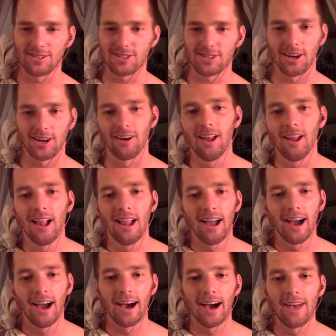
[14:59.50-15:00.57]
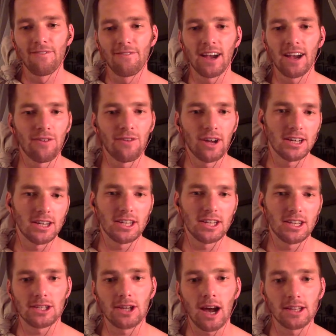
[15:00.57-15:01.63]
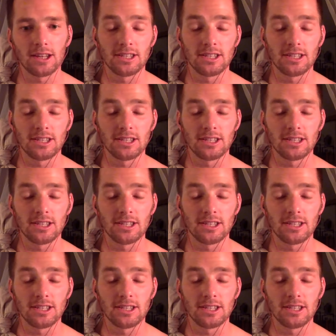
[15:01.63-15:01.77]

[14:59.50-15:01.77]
So if you guys ever get a chance to talk to